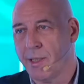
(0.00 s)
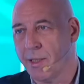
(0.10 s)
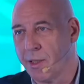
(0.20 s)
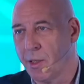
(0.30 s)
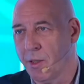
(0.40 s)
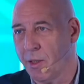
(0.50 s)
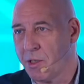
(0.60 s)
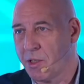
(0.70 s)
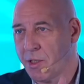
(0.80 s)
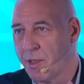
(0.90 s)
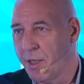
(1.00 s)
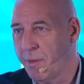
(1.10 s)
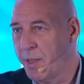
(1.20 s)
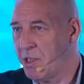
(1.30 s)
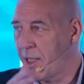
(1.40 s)
a curse.
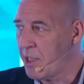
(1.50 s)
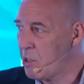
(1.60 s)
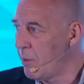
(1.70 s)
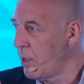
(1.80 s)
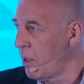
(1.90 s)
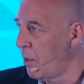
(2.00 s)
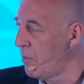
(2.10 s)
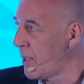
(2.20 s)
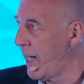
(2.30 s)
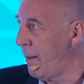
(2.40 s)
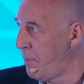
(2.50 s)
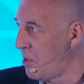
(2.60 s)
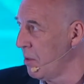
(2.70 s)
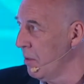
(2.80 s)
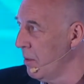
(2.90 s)
It takes away a lot of the
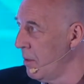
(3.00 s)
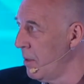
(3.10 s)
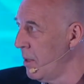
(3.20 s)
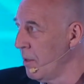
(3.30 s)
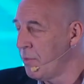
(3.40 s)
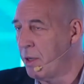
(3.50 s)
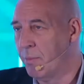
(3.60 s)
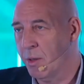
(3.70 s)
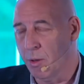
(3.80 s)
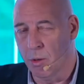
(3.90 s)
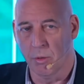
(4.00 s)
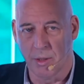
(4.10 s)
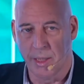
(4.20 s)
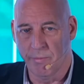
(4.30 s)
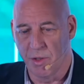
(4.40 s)
capital from holding
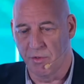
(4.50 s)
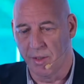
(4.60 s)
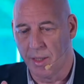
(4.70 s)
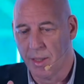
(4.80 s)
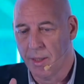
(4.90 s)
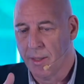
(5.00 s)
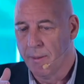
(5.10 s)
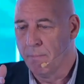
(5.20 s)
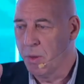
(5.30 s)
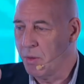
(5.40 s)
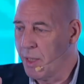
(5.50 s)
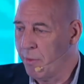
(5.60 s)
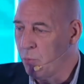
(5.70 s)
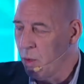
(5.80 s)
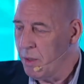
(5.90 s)
inventory. But
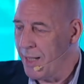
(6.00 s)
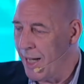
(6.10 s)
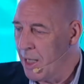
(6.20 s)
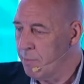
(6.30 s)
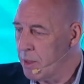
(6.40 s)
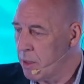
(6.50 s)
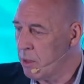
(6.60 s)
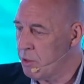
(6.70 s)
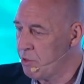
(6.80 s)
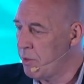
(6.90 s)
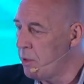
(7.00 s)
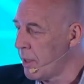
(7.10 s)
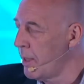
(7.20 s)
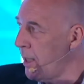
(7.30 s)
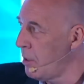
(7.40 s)
if one element goes wrong
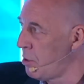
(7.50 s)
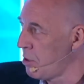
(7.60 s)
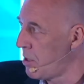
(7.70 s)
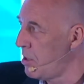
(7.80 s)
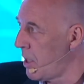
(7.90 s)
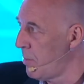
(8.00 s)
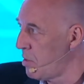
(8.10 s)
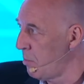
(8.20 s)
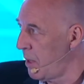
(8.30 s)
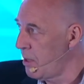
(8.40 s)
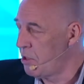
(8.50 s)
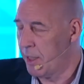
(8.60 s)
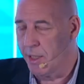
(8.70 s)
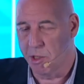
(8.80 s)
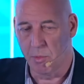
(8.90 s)
in that just-in-time supply
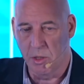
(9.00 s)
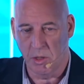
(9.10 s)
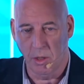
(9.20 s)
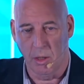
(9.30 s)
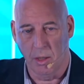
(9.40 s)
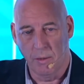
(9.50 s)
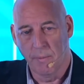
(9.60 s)
chain, as we saw,